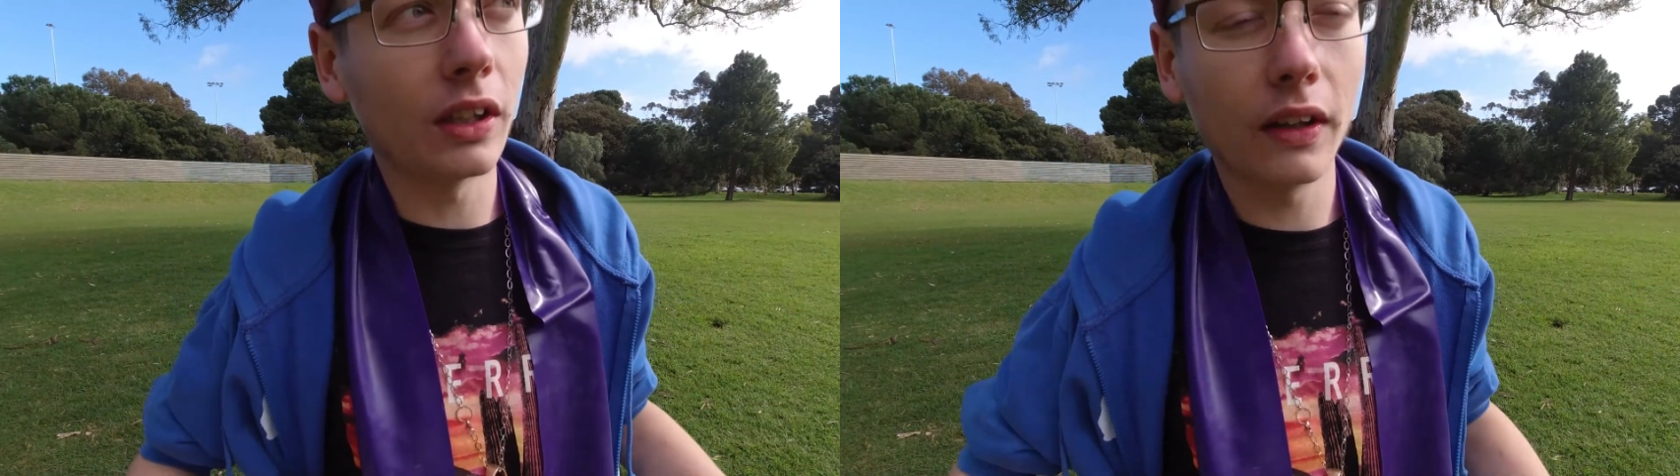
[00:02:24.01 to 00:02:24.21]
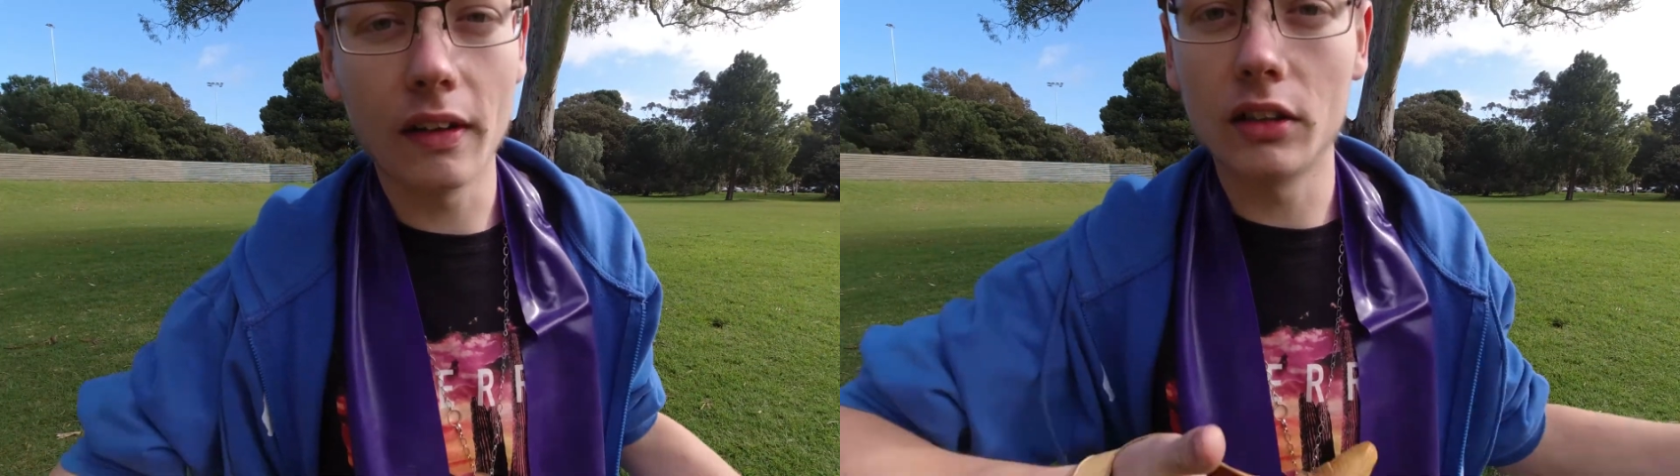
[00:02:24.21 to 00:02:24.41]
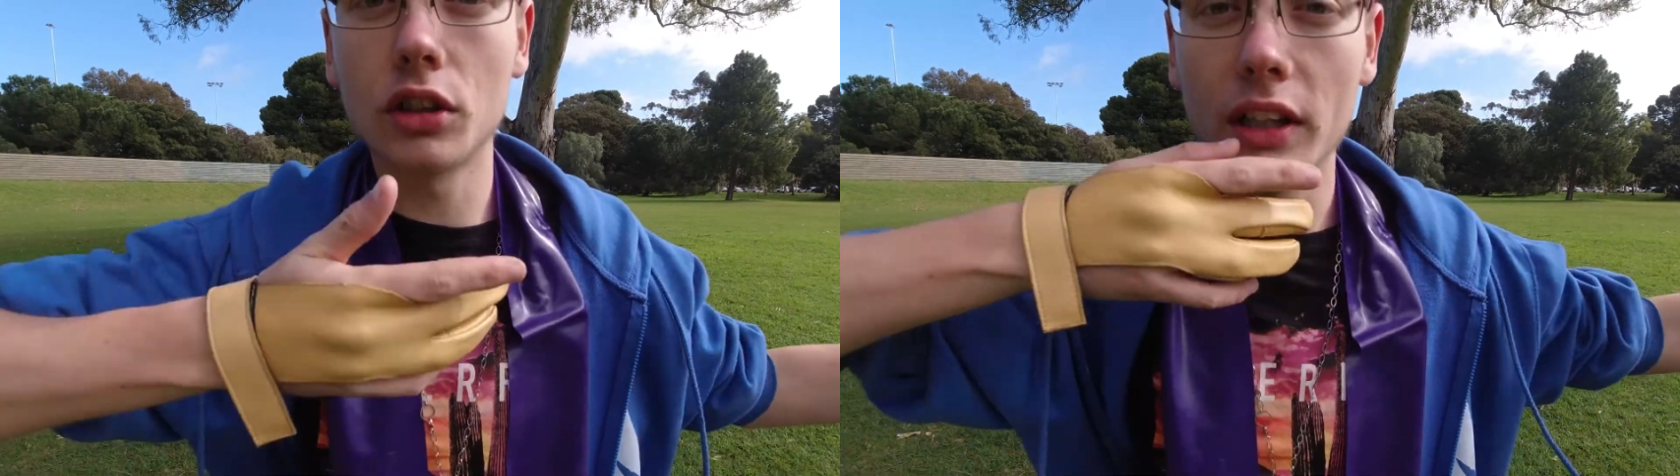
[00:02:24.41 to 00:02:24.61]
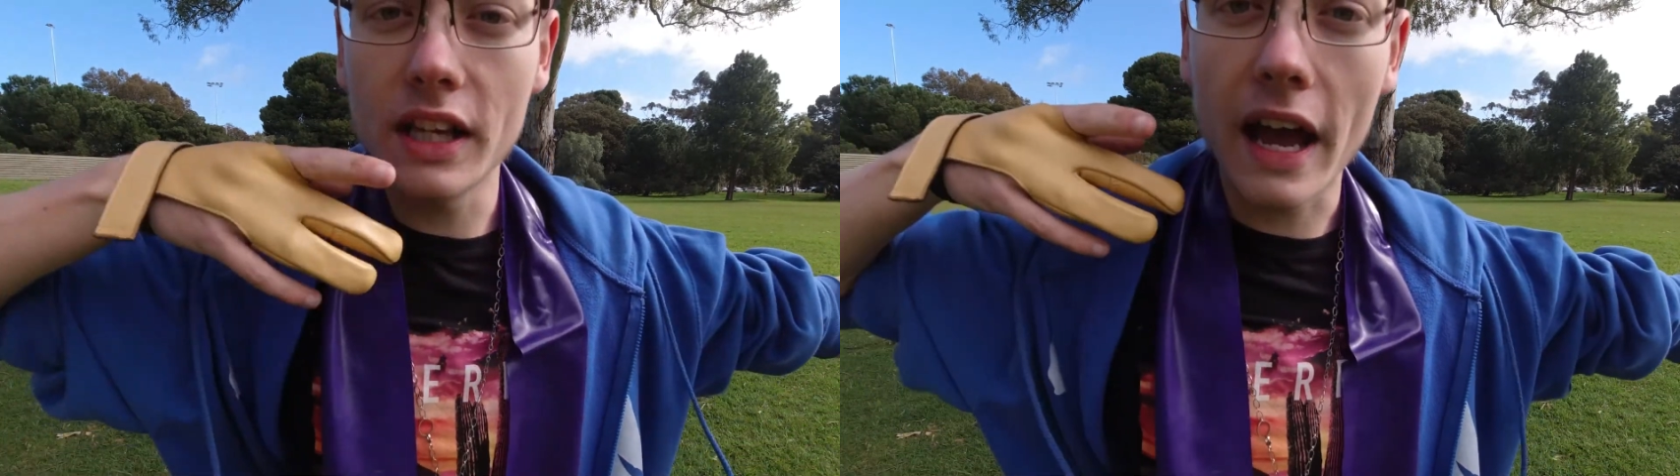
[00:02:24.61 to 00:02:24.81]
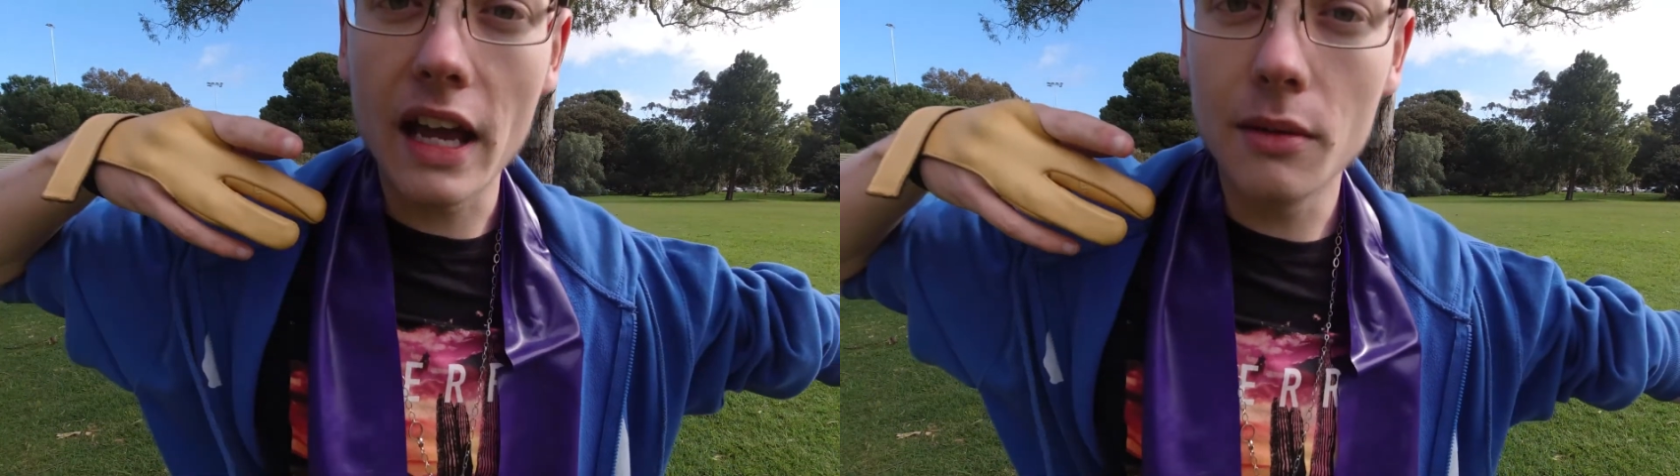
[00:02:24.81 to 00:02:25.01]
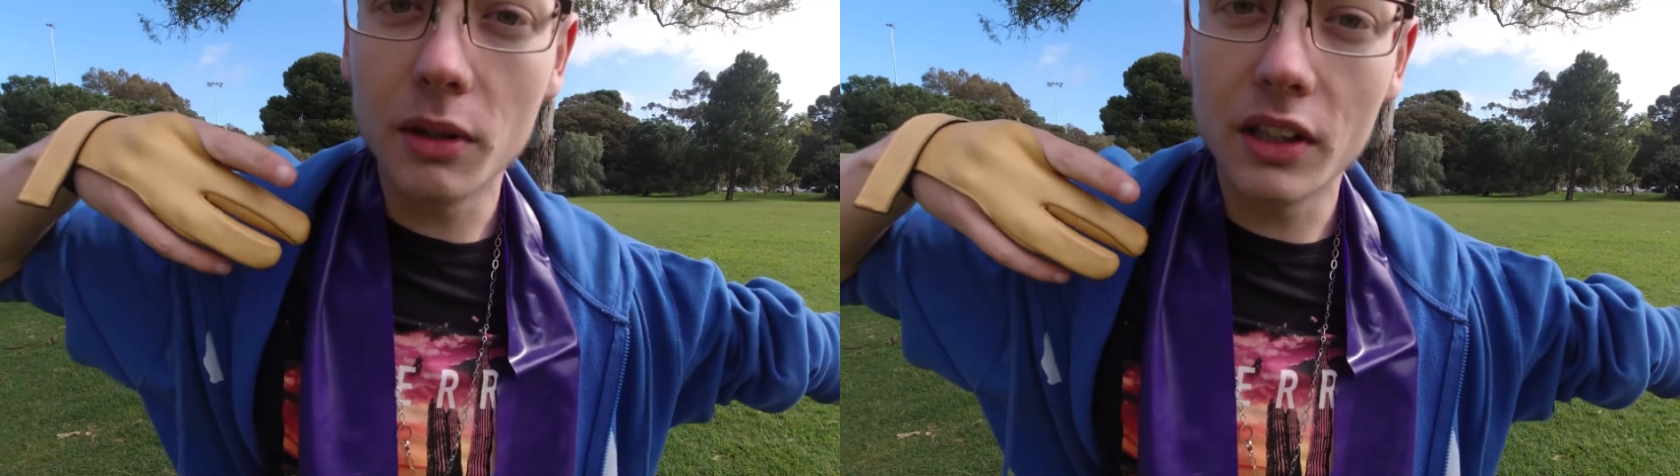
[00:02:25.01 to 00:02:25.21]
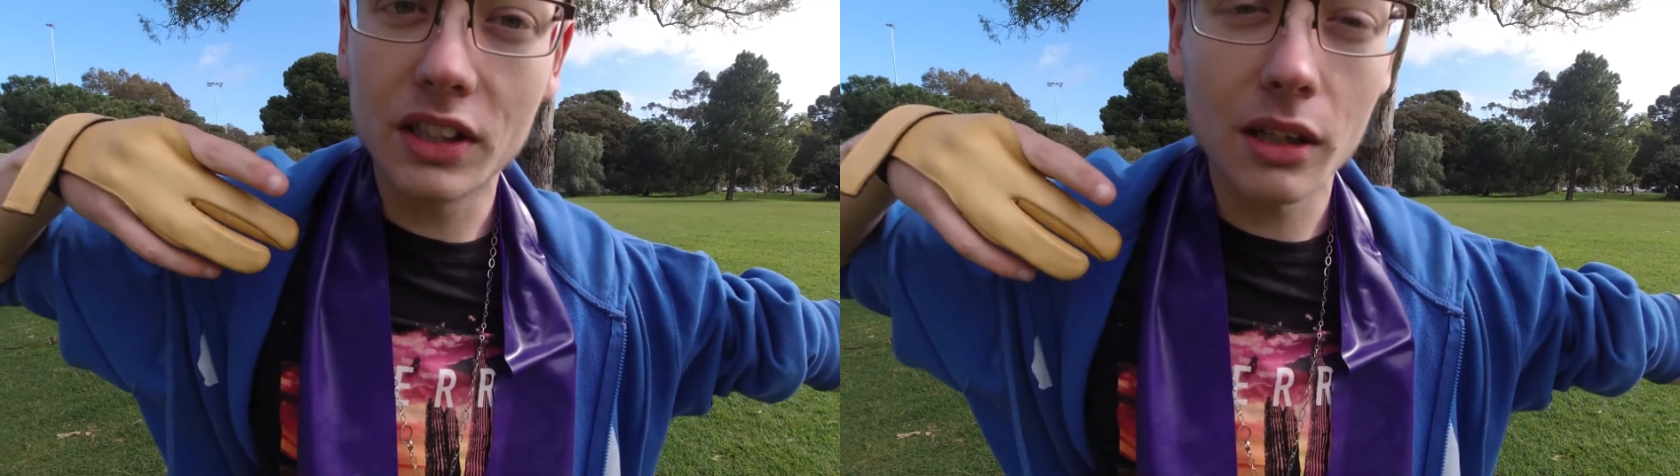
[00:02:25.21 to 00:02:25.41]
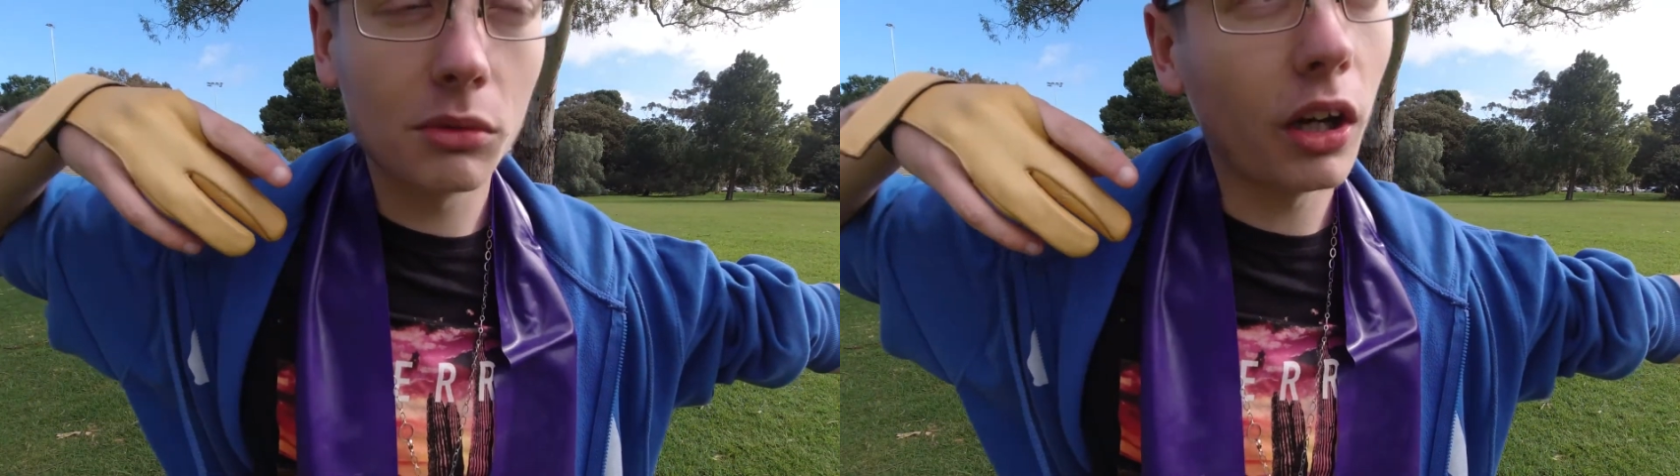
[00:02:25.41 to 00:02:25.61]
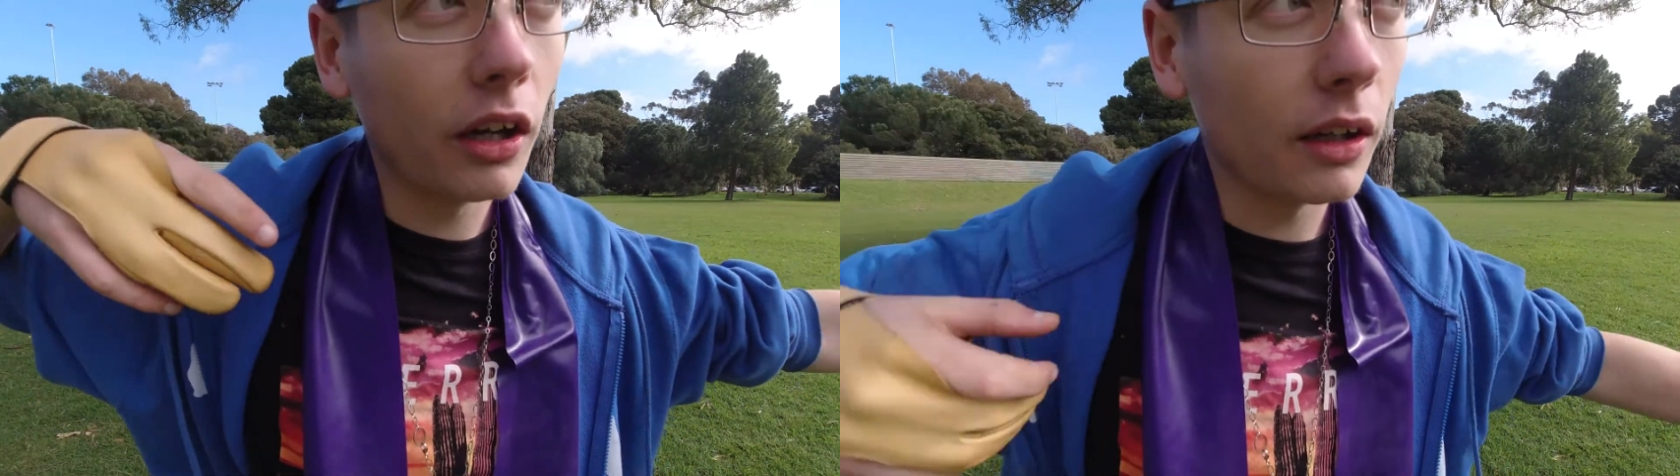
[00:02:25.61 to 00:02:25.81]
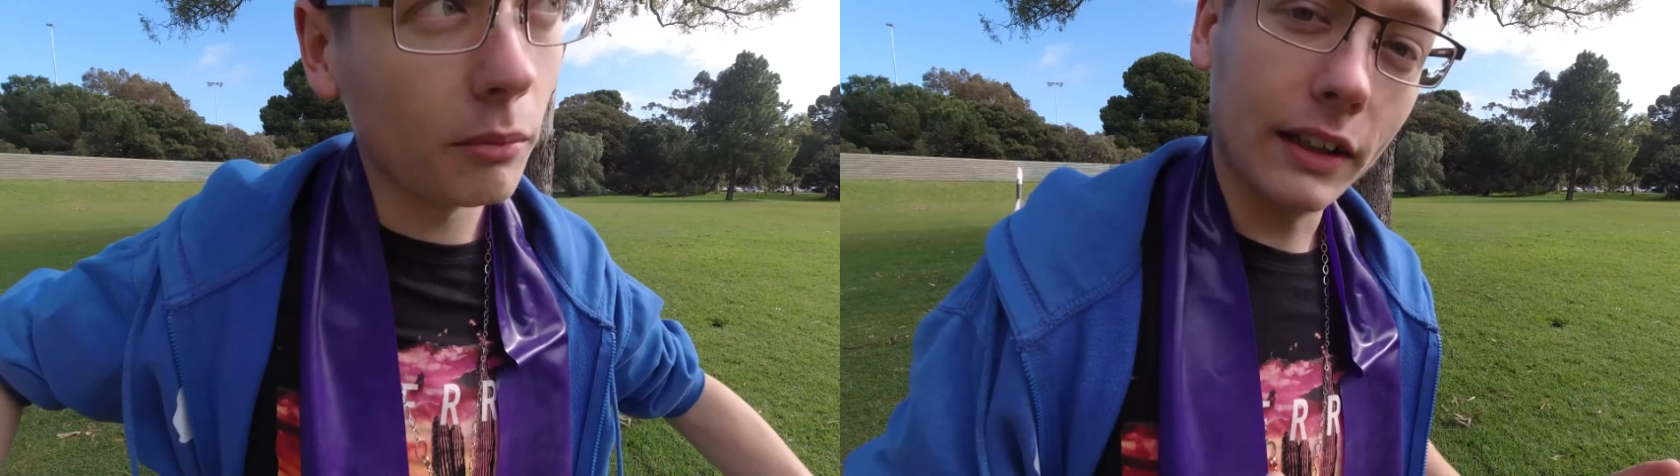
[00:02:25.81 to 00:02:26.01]
and then they're trying to aim at the same
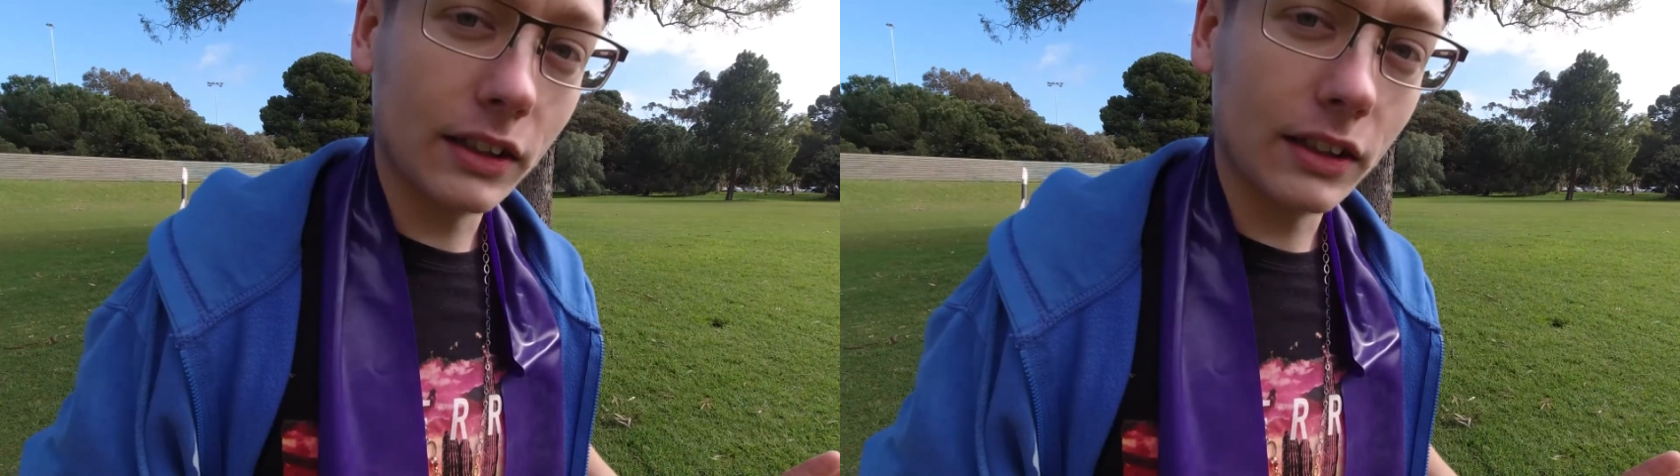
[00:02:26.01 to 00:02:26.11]
time and it